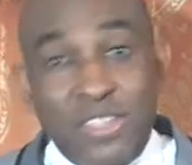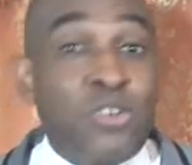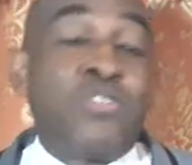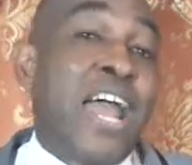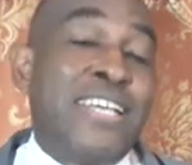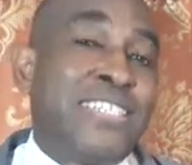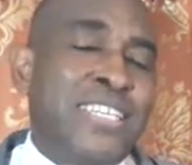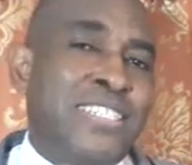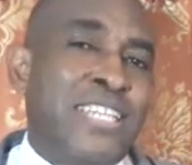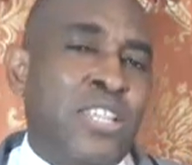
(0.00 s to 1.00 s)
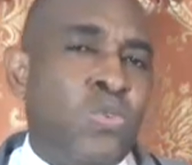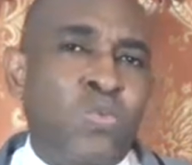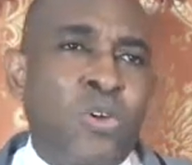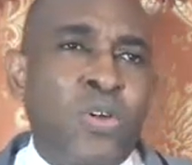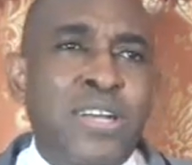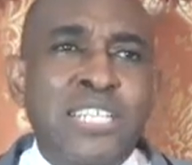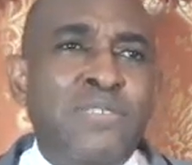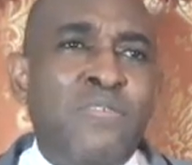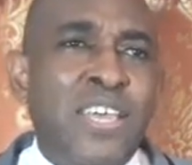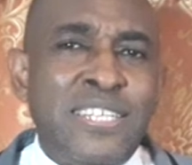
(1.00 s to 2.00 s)
in the crisis that the world
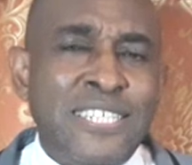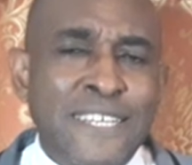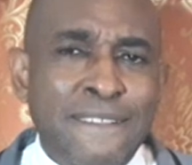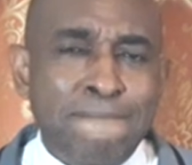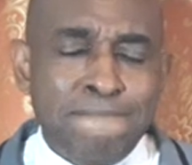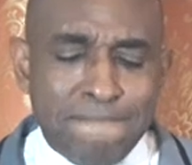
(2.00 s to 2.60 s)
is facing?